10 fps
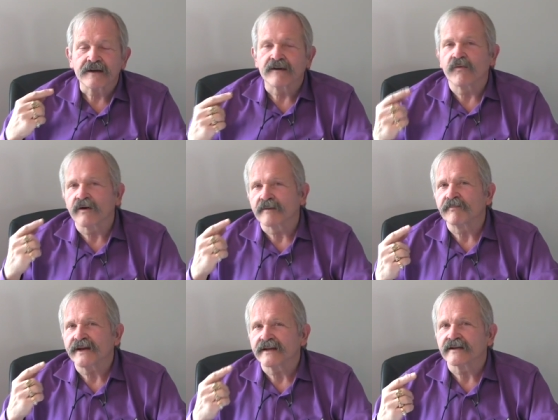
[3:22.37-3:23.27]
of what a
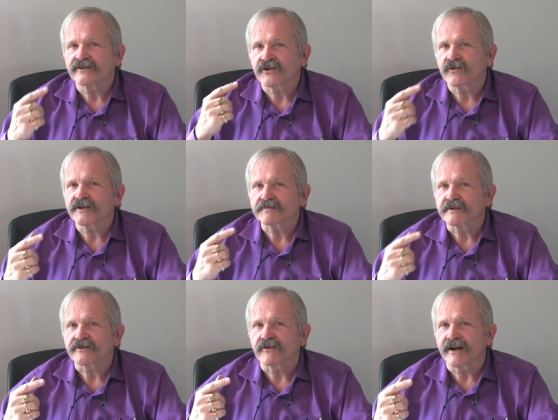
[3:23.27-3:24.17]
Peanuts
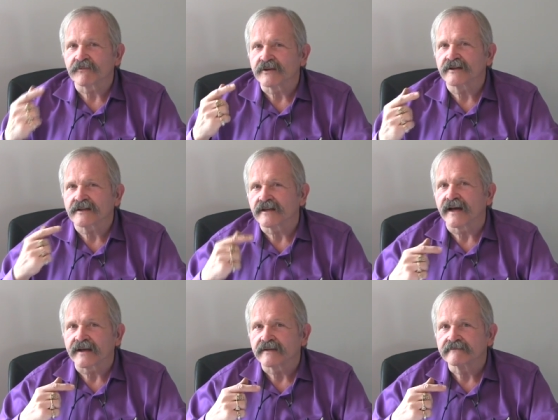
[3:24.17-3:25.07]
Christmas train would look
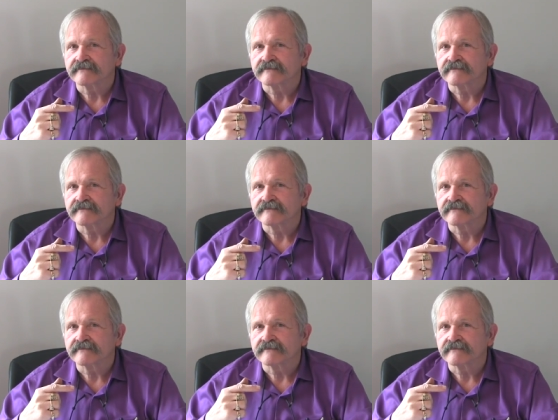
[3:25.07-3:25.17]
like.